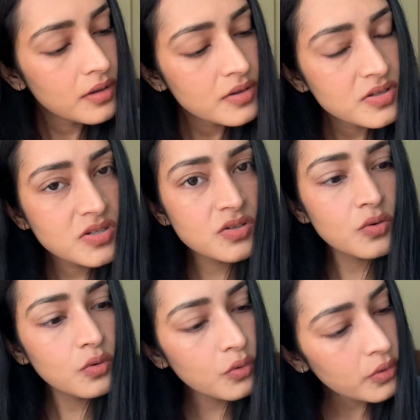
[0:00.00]

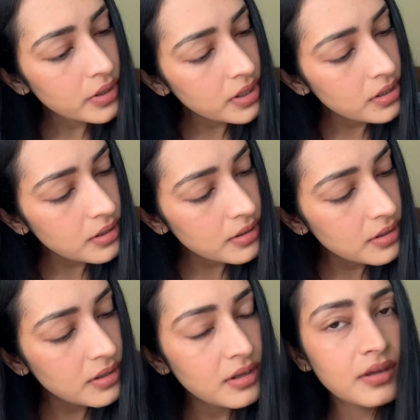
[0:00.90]
So
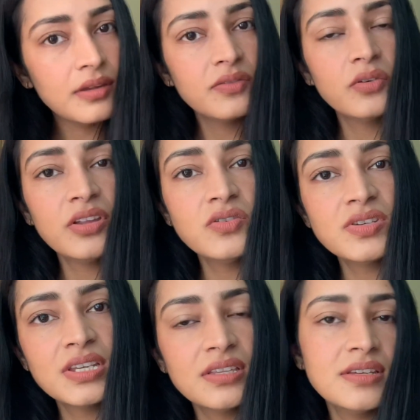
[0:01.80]
can you
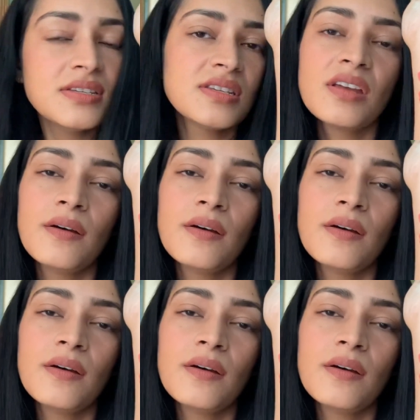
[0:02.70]
see this